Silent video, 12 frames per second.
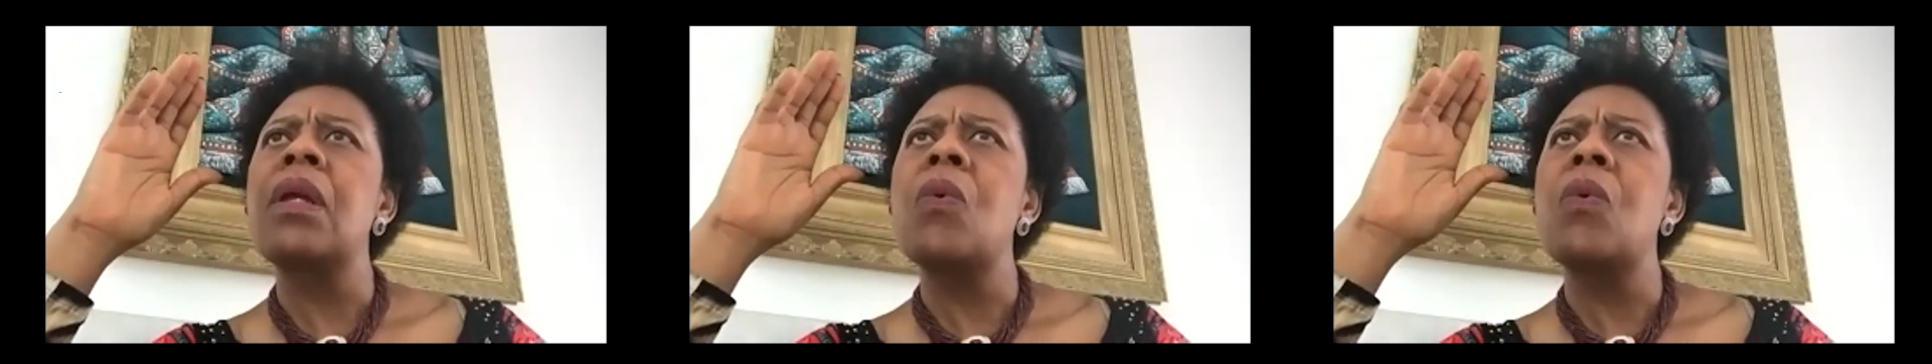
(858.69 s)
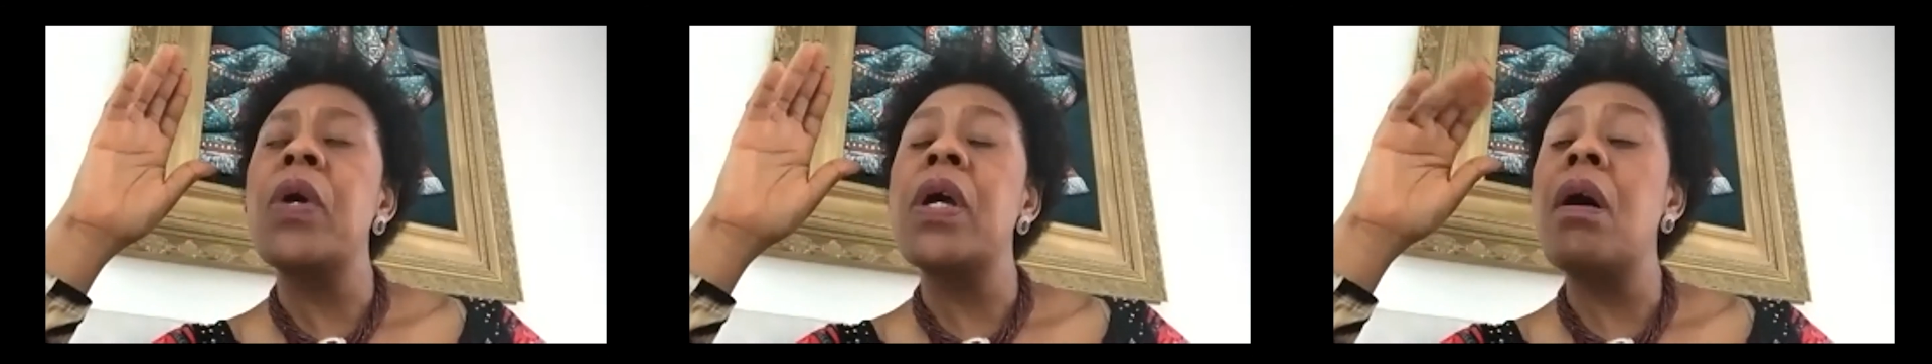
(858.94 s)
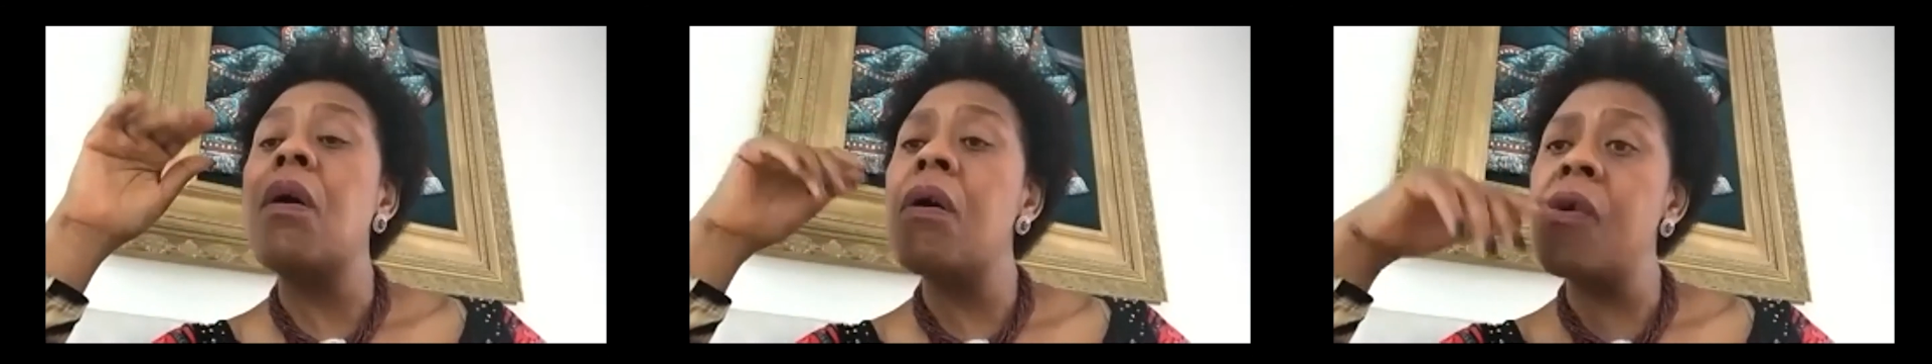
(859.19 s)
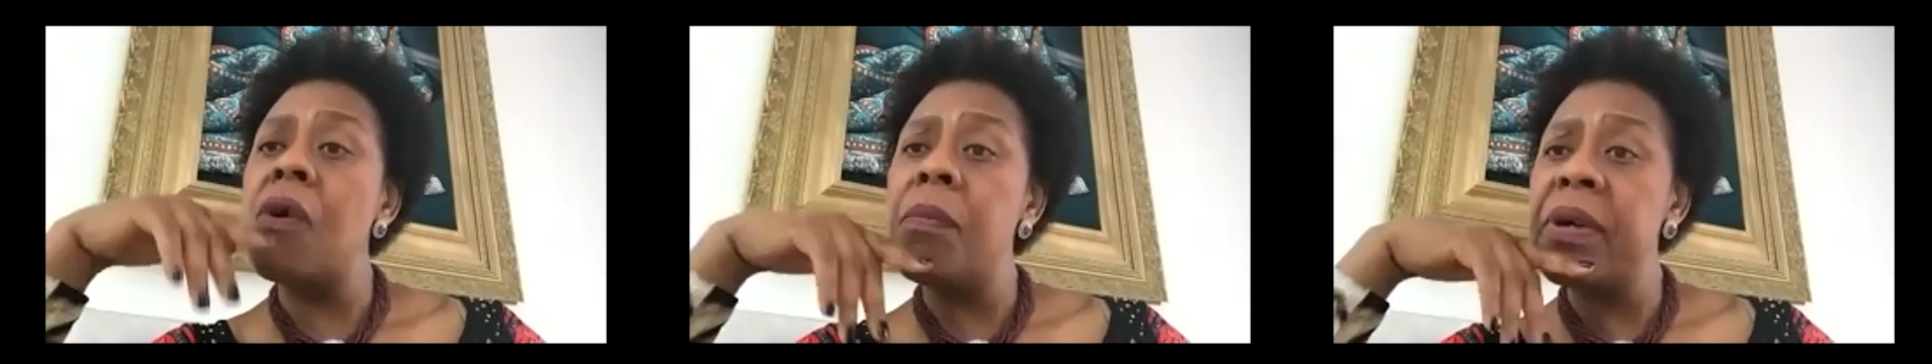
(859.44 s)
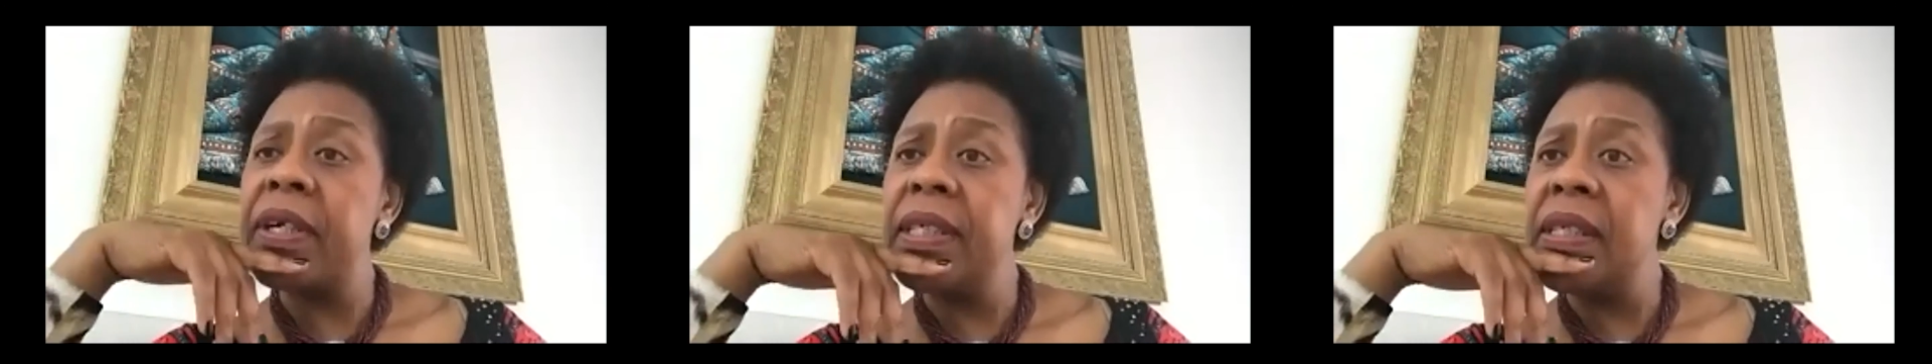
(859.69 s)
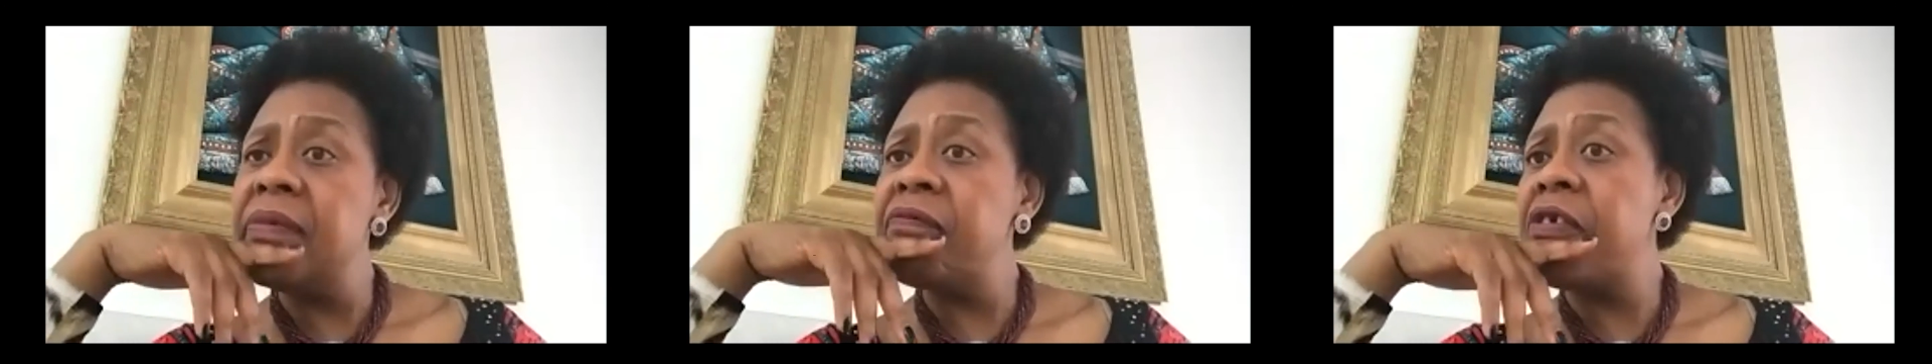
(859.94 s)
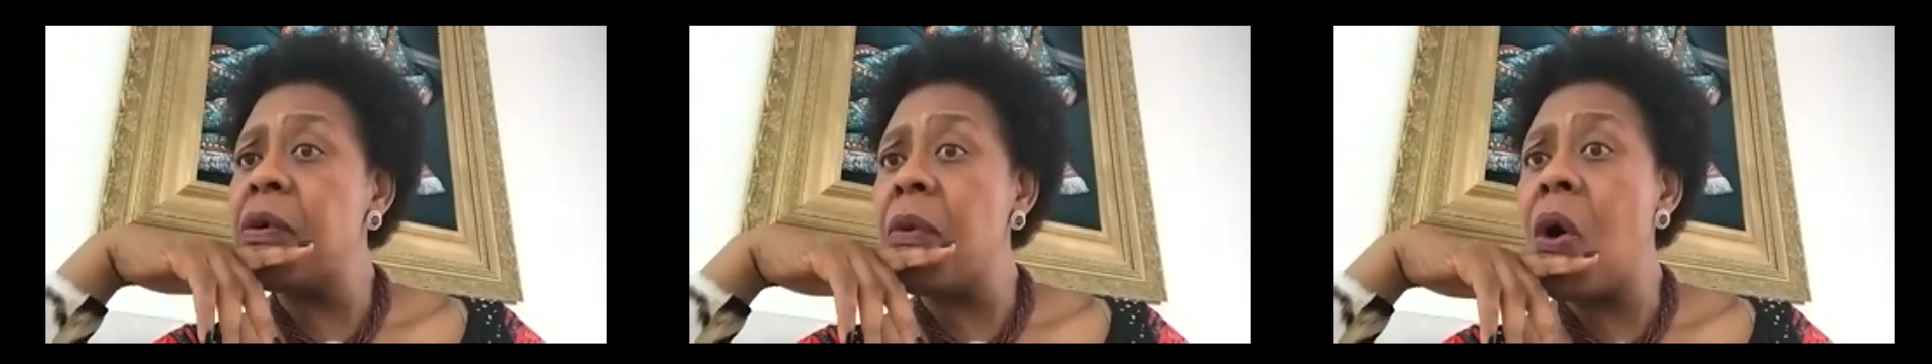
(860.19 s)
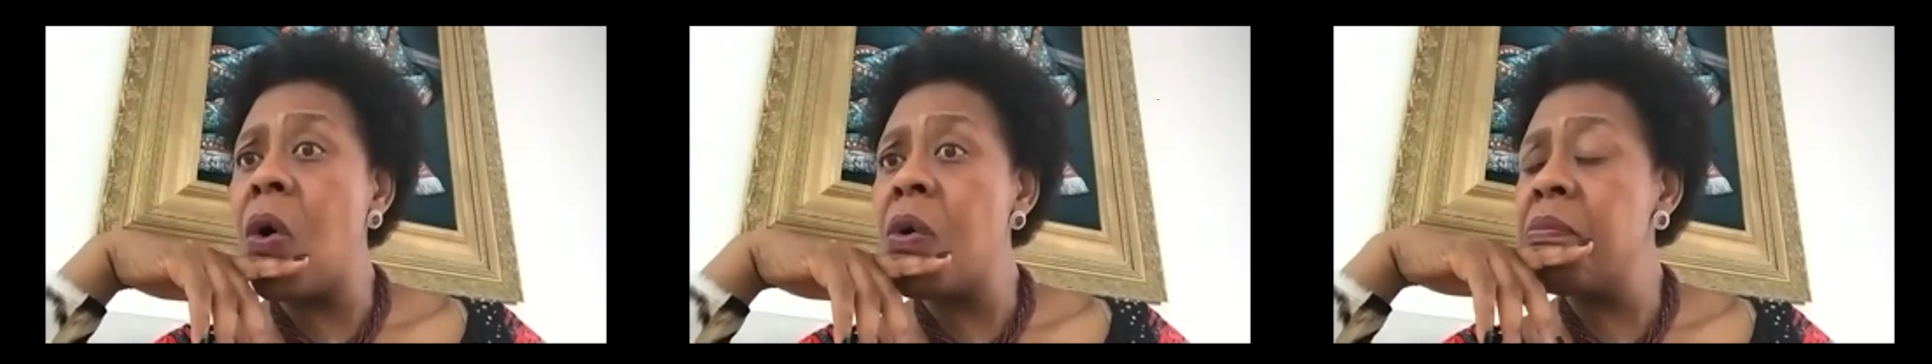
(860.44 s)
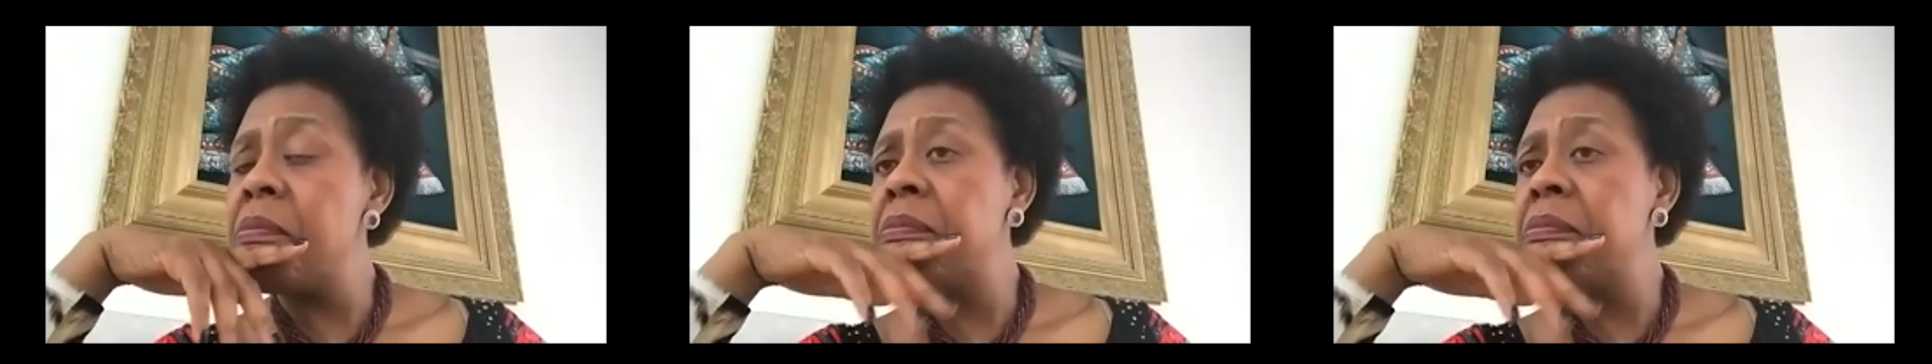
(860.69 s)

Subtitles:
We are all operating from home.